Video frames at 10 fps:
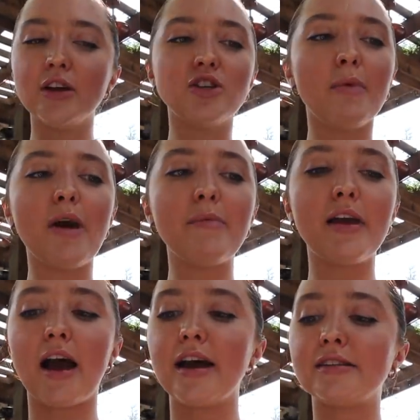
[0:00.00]
Don't mind
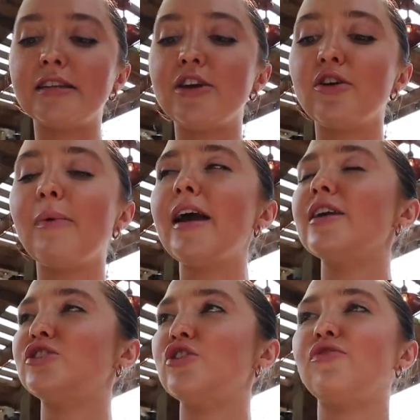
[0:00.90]
me, guys. See, you're
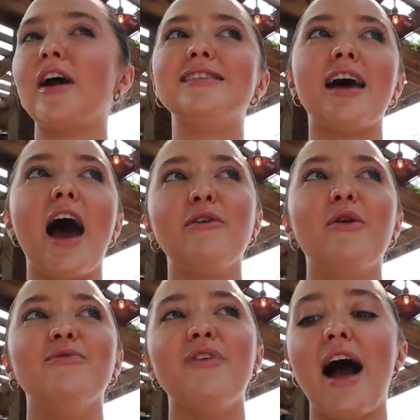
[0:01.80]
my two friends that I
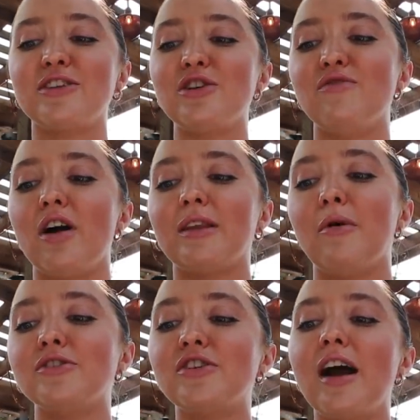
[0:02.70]
will actually vlog the
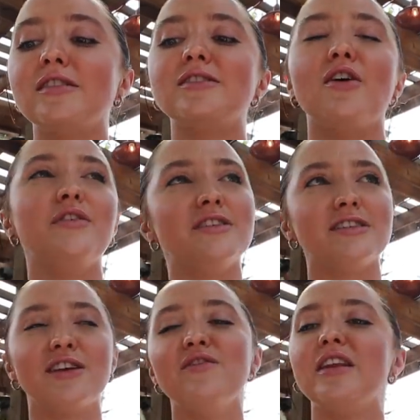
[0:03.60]
most around, so this
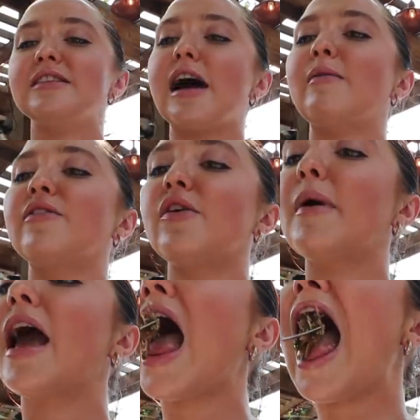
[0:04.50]
is convenient yeah, timing for
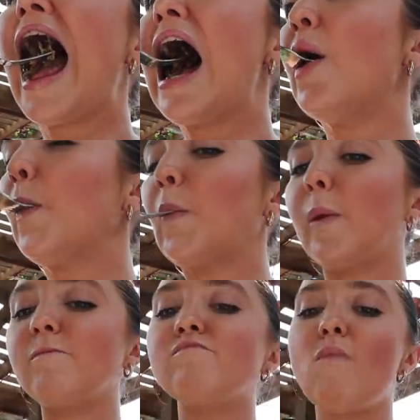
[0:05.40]
me. Care.
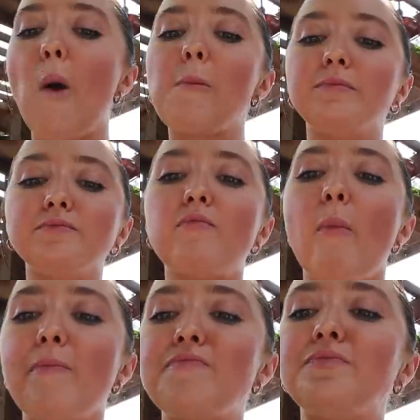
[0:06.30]
We literally don't
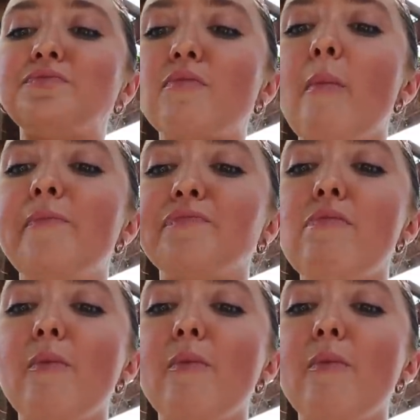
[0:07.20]
care.